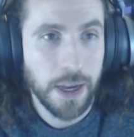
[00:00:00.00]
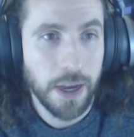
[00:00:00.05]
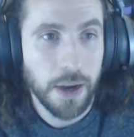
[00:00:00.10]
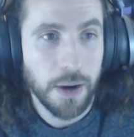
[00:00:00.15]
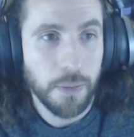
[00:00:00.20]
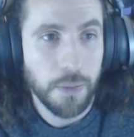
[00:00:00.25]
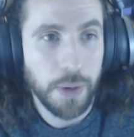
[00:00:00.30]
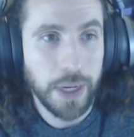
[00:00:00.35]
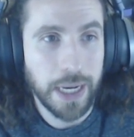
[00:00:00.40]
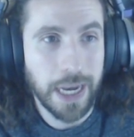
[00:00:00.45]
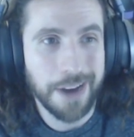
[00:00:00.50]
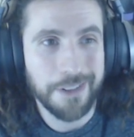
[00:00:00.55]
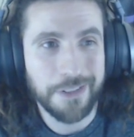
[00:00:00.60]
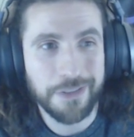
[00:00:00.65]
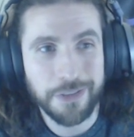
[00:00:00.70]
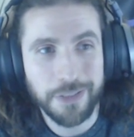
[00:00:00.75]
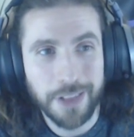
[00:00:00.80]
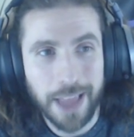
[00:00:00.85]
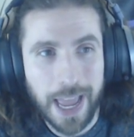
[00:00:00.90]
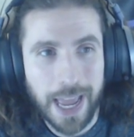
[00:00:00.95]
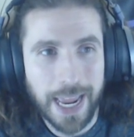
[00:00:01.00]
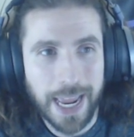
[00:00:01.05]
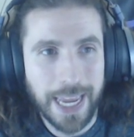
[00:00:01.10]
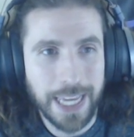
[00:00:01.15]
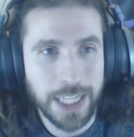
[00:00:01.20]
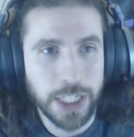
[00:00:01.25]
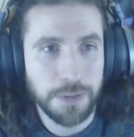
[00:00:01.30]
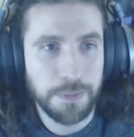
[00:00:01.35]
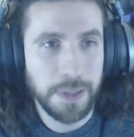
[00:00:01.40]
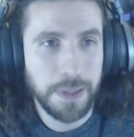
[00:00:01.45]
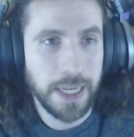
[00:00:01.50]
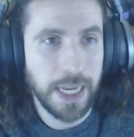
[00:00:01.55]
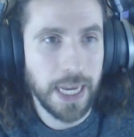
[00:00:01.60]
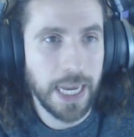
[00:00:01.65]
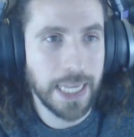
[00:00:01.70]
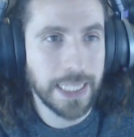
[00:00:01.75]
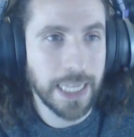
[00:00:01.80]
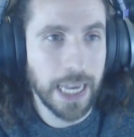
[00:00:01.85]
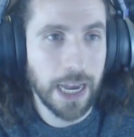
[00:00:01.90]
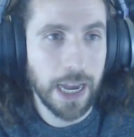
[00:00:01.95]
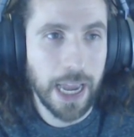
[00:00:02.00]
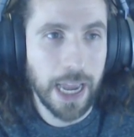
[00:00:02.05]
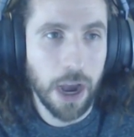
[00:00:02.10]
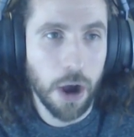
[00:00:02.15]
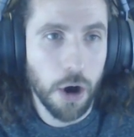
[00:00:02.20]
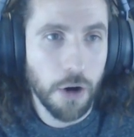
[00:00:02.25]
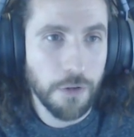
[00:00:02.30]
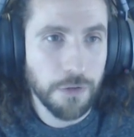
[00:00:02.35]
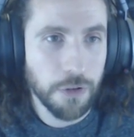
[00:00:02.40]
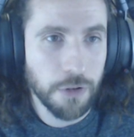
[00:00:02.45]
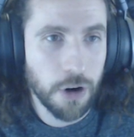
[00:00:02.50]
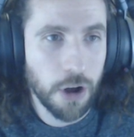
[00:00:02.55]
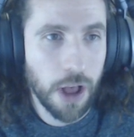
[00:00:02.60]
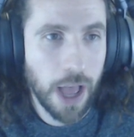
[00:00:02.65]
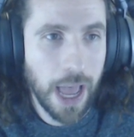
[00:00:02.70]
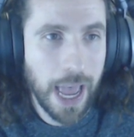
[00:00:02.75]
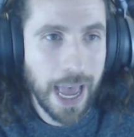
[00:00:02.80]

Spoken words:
we got flat HP. It's overall,